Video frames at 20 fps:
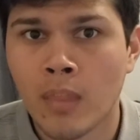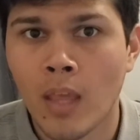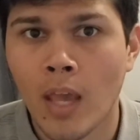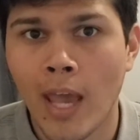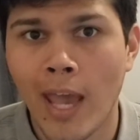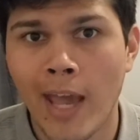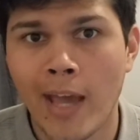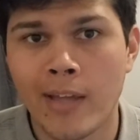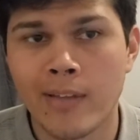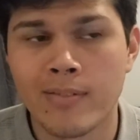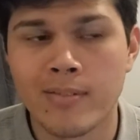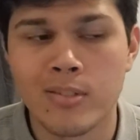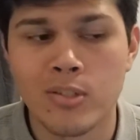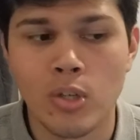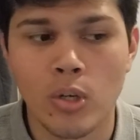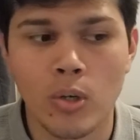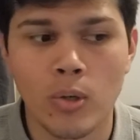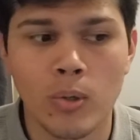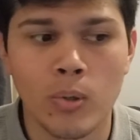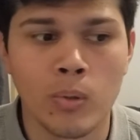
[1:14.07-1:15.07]
And
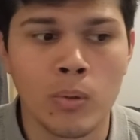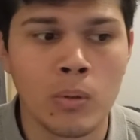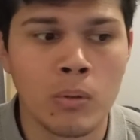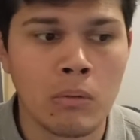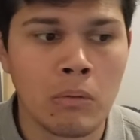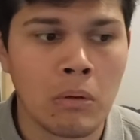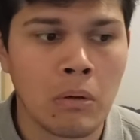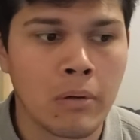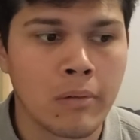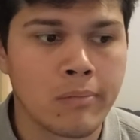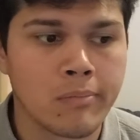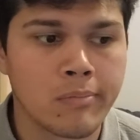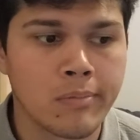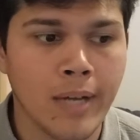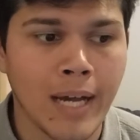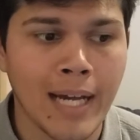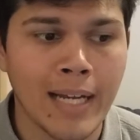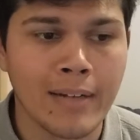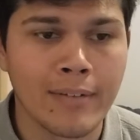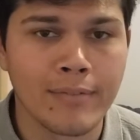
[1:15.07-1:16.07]
so
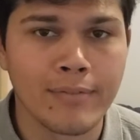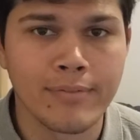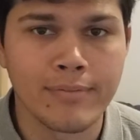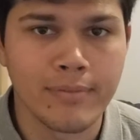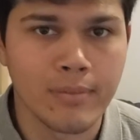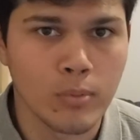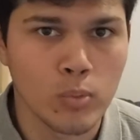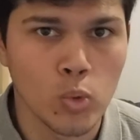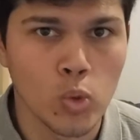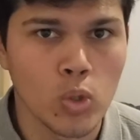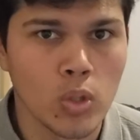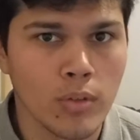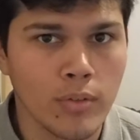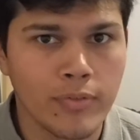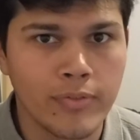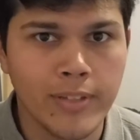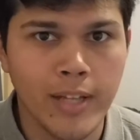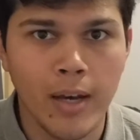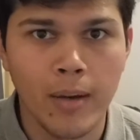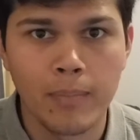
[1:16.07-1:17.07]
kind of a rule of
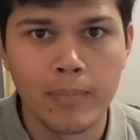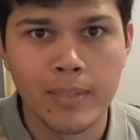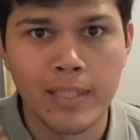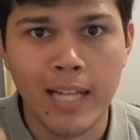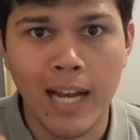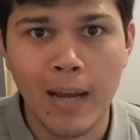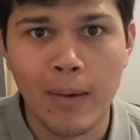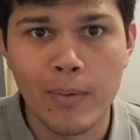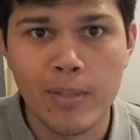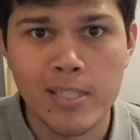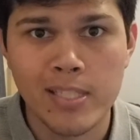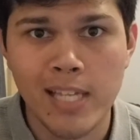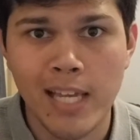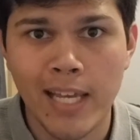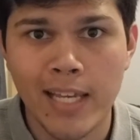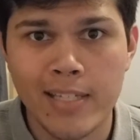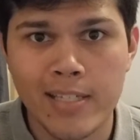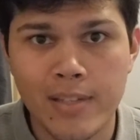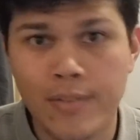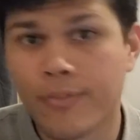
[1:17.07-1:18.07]
thumb that I would
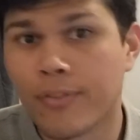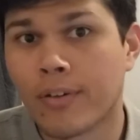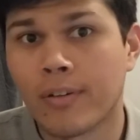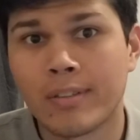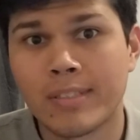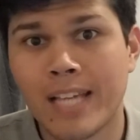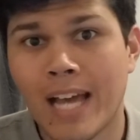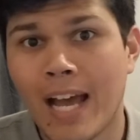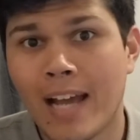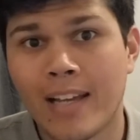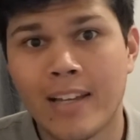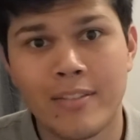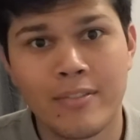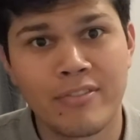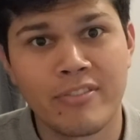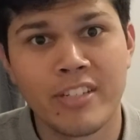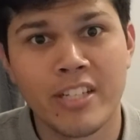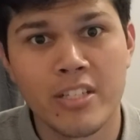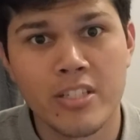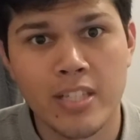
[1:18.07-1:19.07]
say is, if your attack can
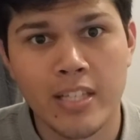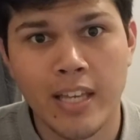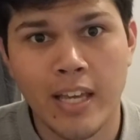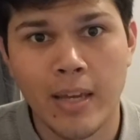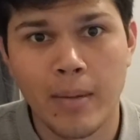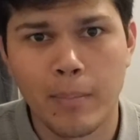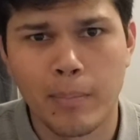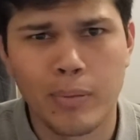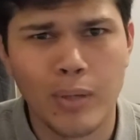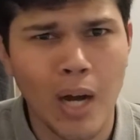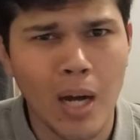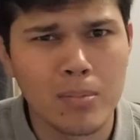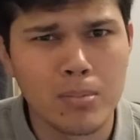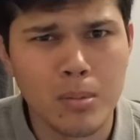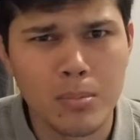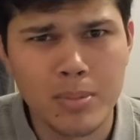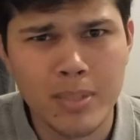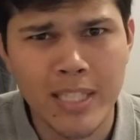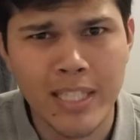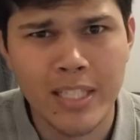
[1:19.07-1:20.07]
finish the game,
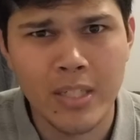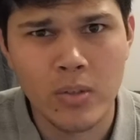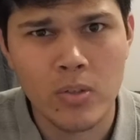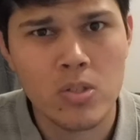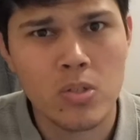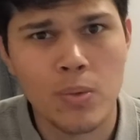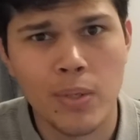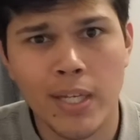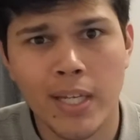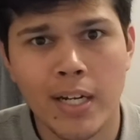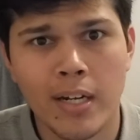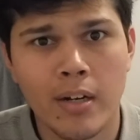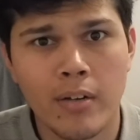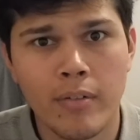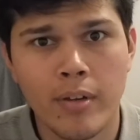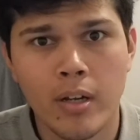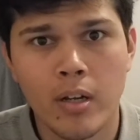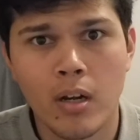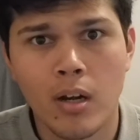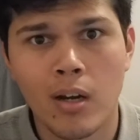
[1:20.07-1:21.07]
probably don't swing it at a
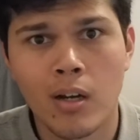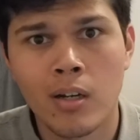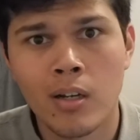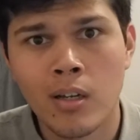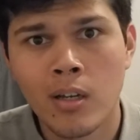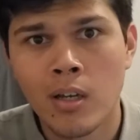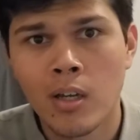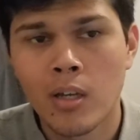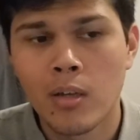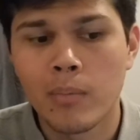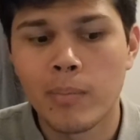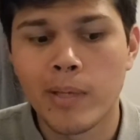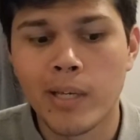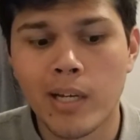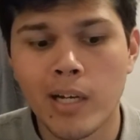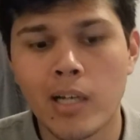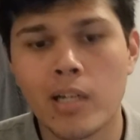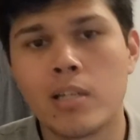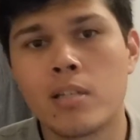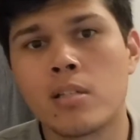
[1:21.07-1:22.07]
rear guard,
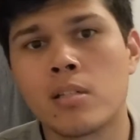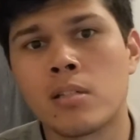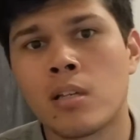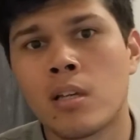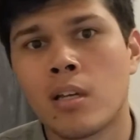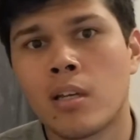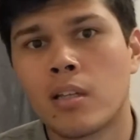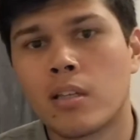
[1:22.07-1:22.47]
because